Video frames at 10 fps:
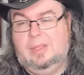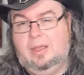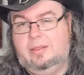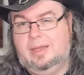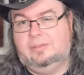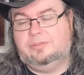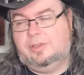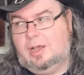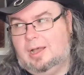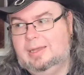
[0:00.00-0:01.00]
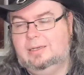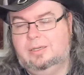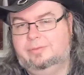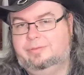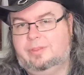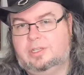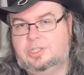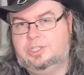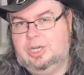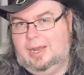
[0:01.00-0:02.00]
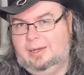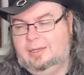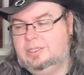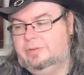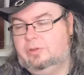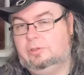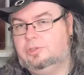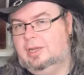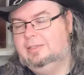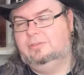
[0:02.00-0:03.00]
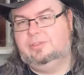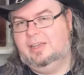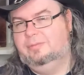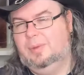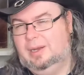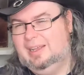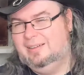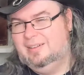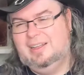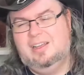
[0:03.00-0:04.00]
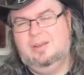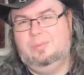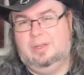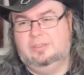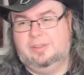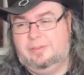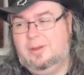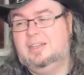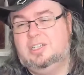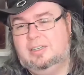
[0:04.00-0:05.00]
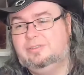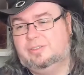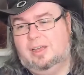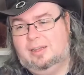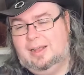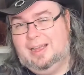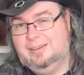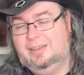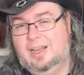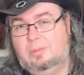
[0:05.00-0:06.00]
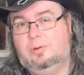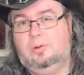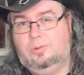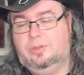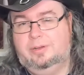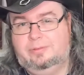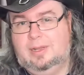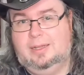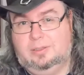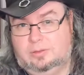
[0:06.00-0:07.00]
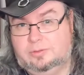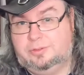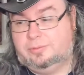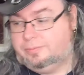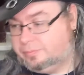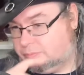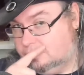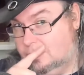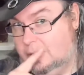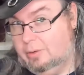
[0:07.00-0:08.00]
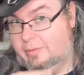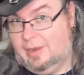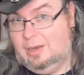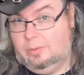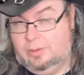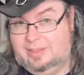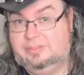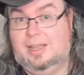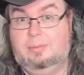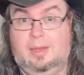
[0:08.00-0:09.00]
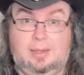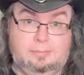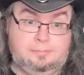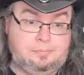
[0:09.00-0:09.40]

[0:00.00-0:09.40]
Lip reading: And that's kind of the challenge if you're trying to save money, because if you actually start adding up all the different add-ons that are available in this campaign,